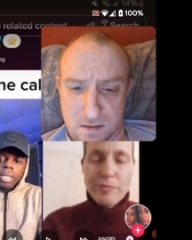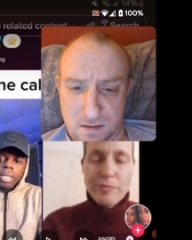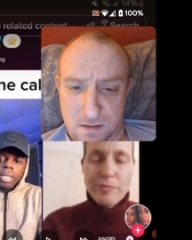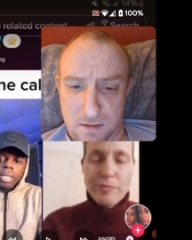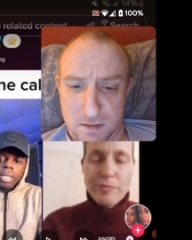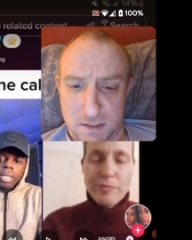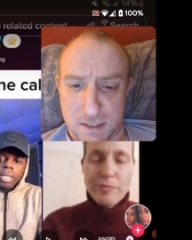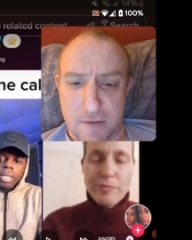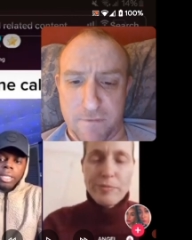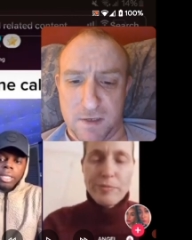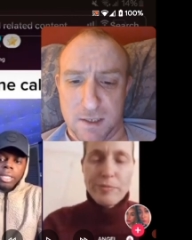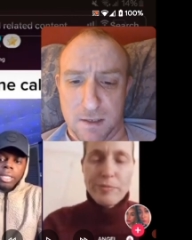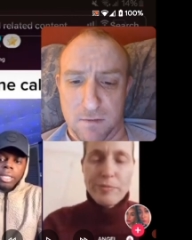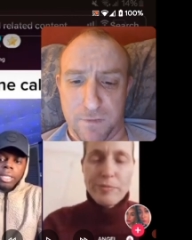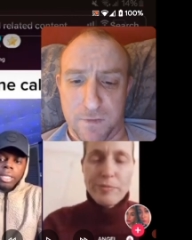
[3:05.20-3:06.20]

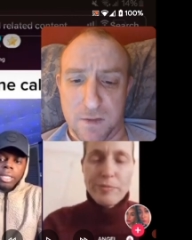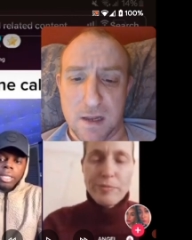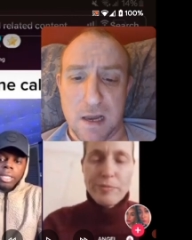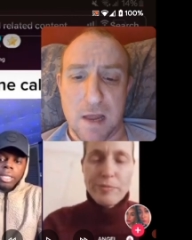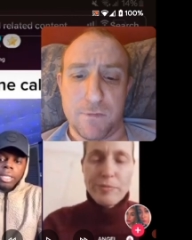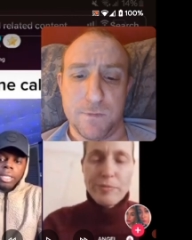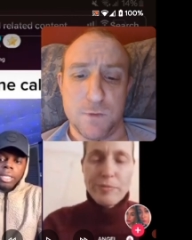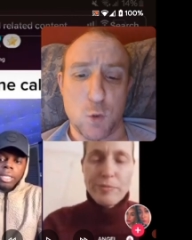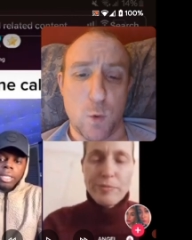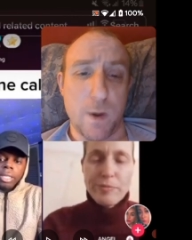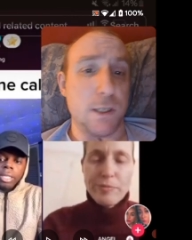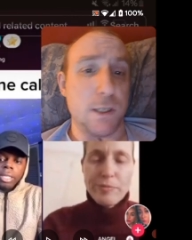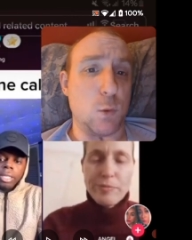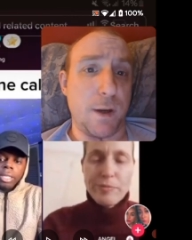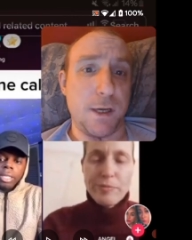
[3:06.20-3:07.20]
Speaker 1: 17th of the 11th,
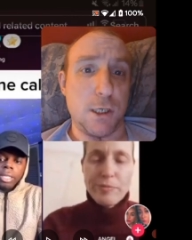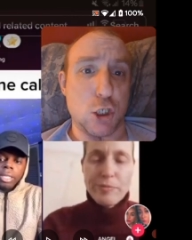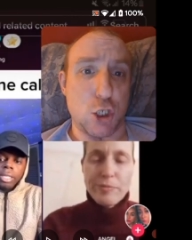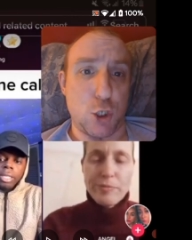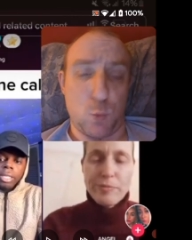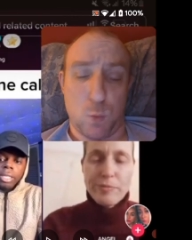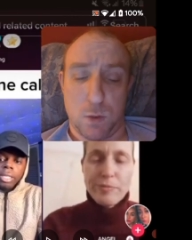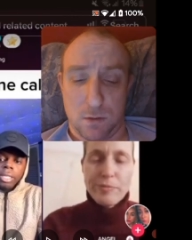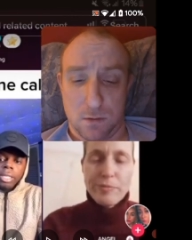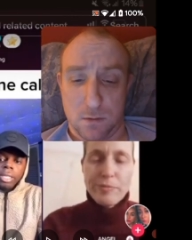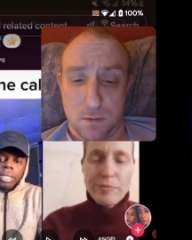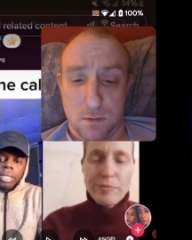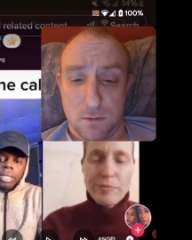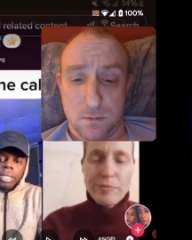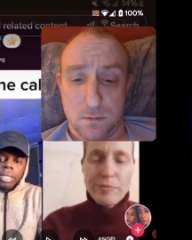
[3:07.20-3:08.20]
2022.
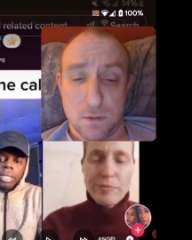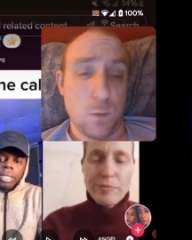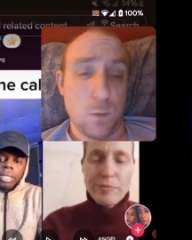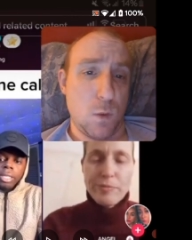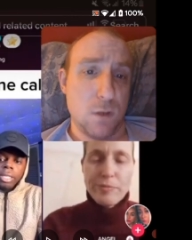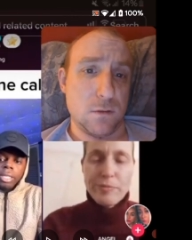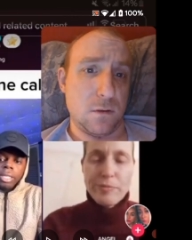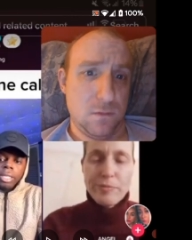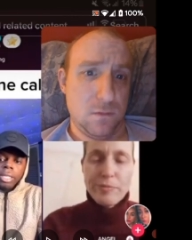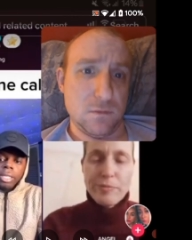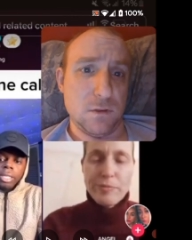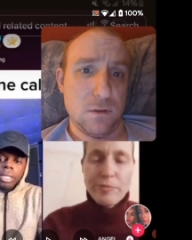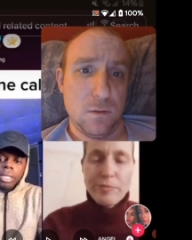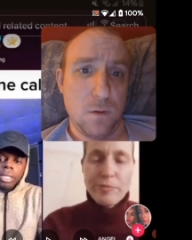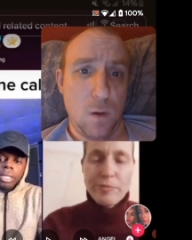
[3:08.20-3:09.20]
So it was, you
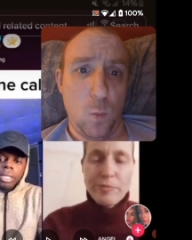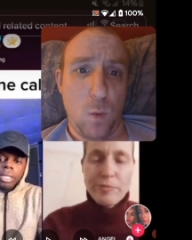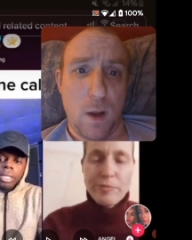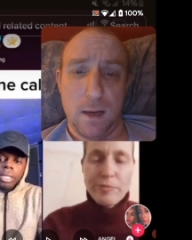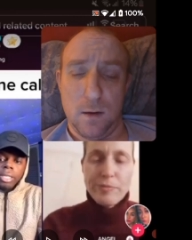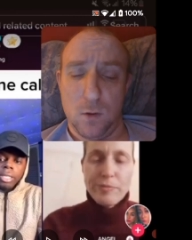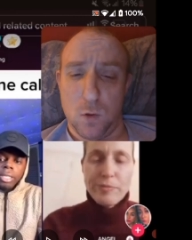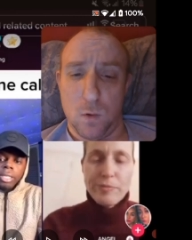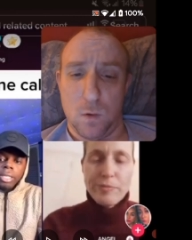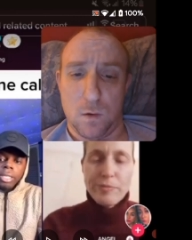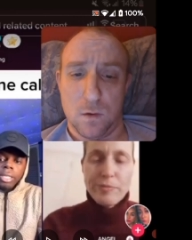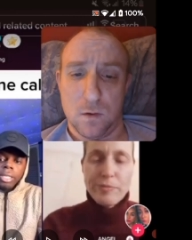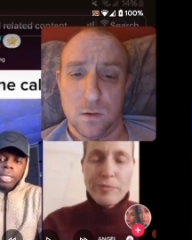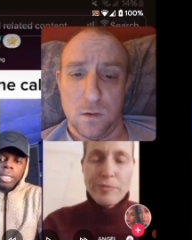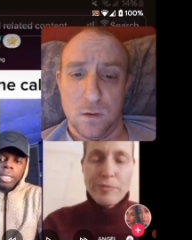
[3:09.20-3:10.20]
know, a while ago.
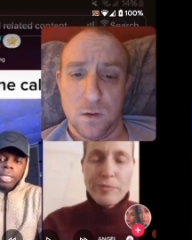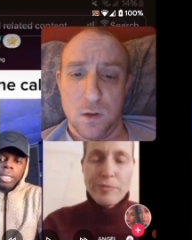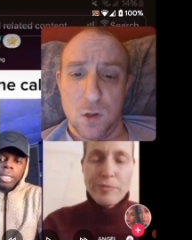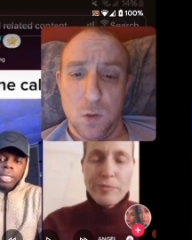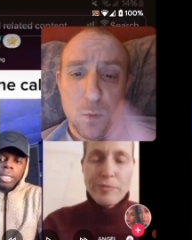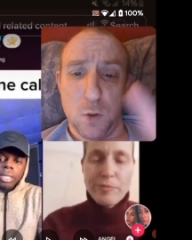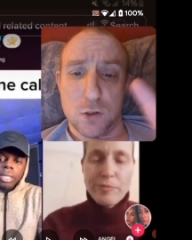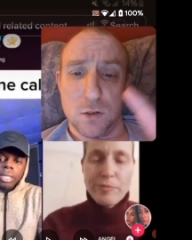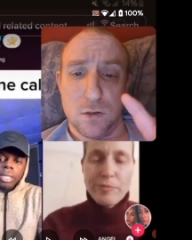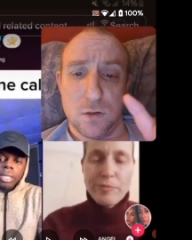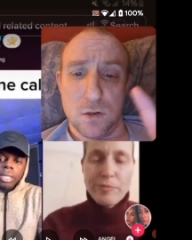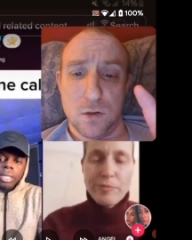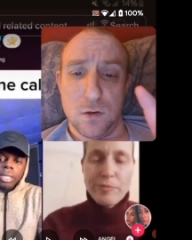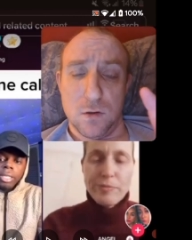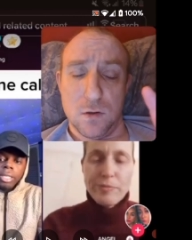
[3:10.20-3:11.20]
But
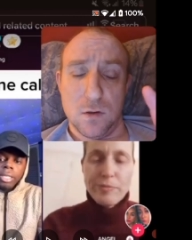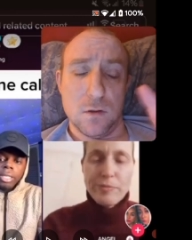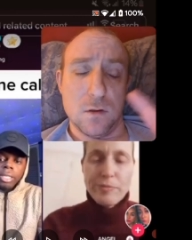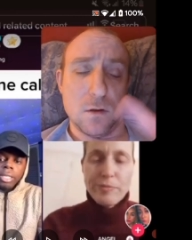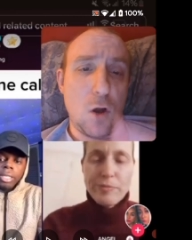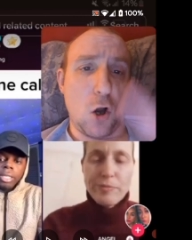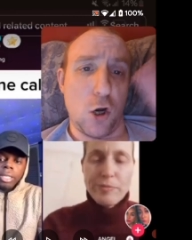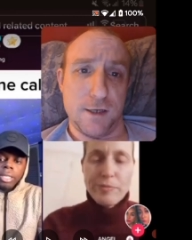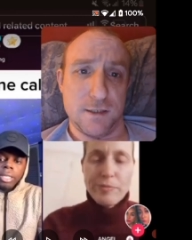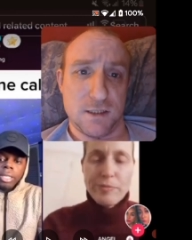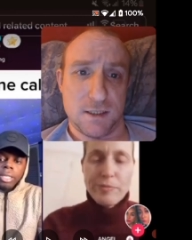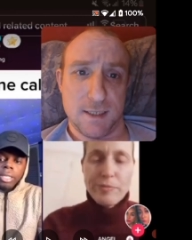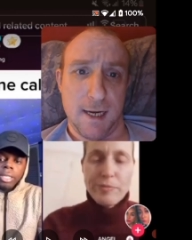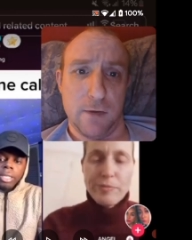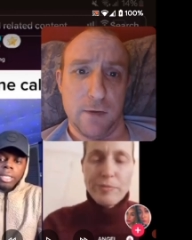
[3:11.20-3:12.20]
the dog is
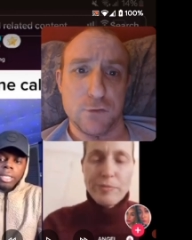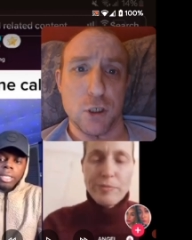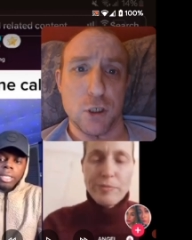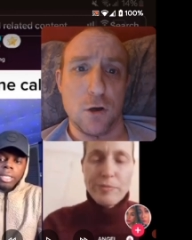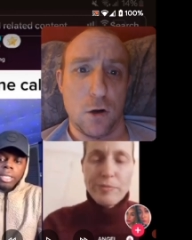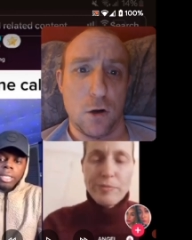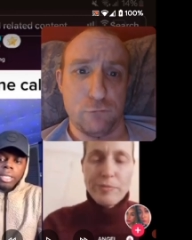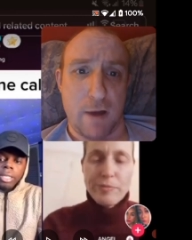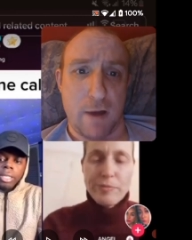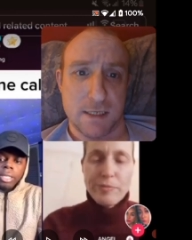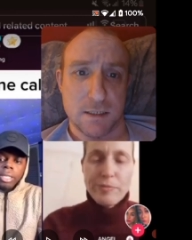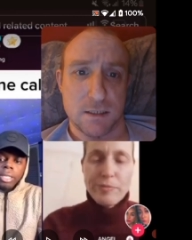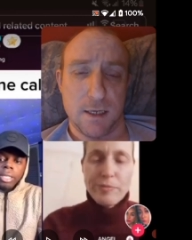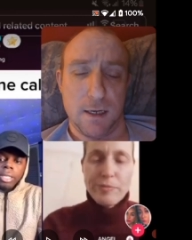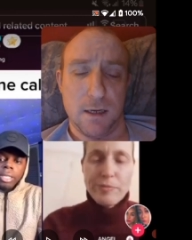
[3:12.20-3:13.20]
safe. She got
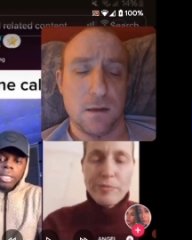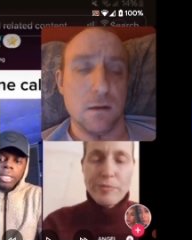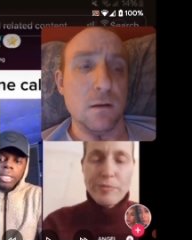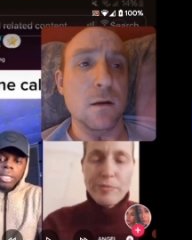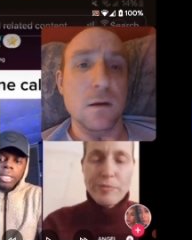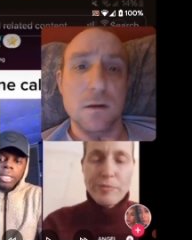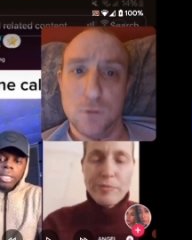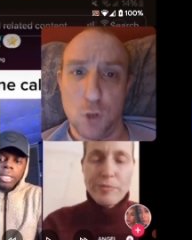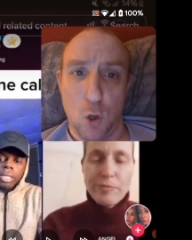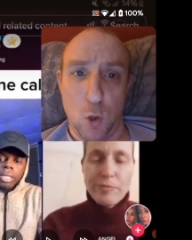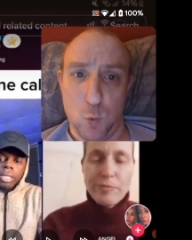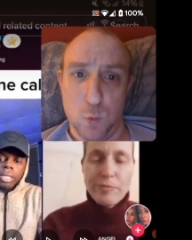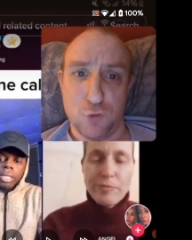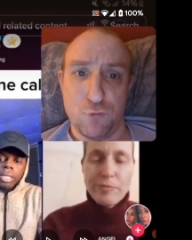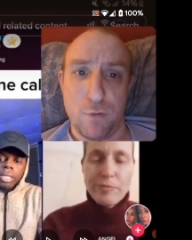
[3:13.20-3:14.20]
arrested. Dog
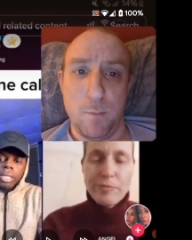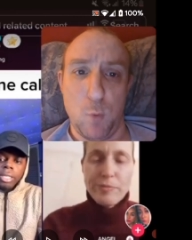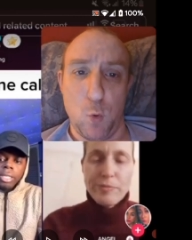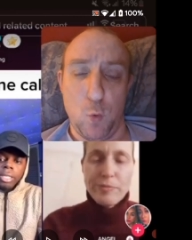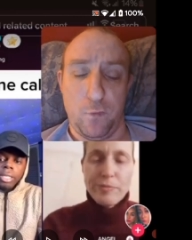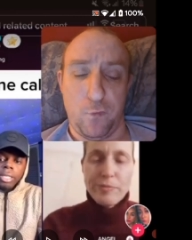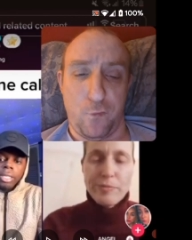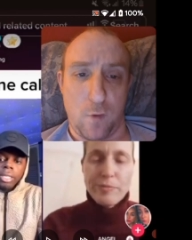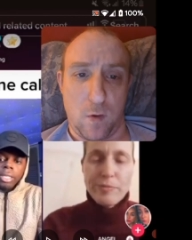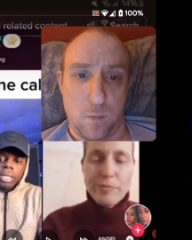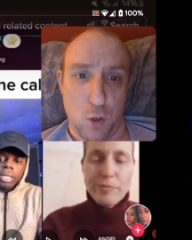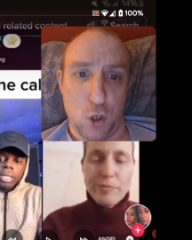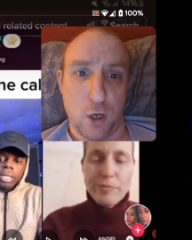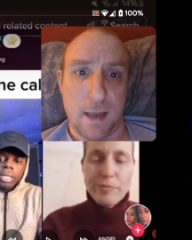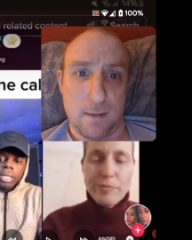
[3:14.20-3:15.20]
was removed from
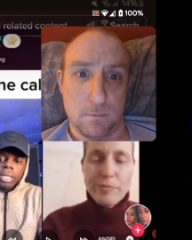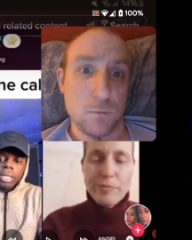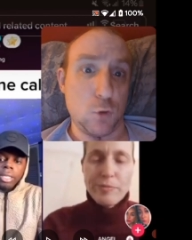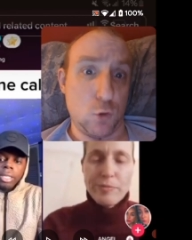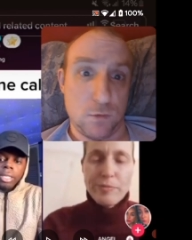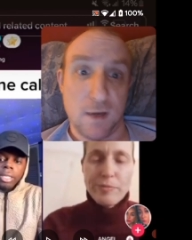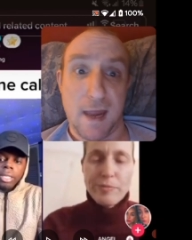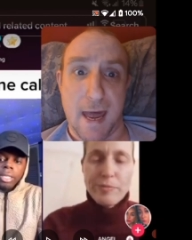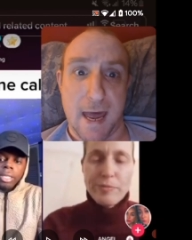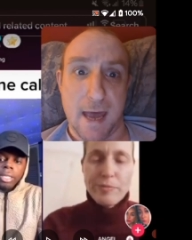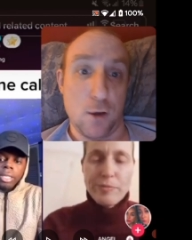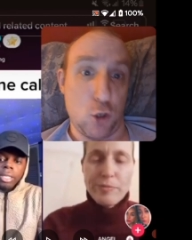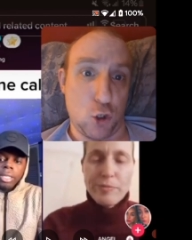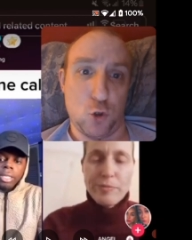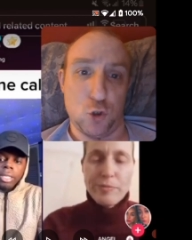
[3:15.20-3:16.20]
her care,
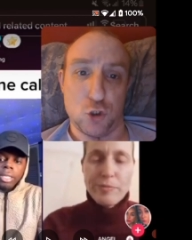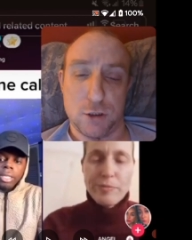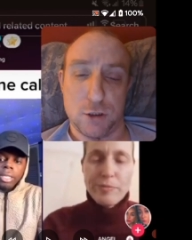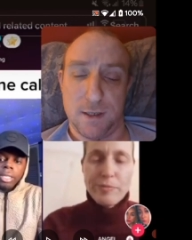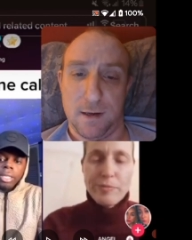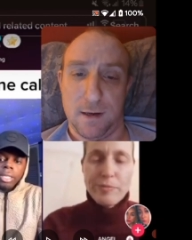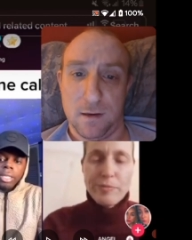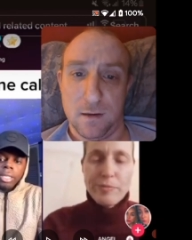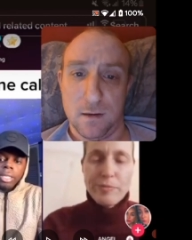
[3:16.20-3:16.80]
custody.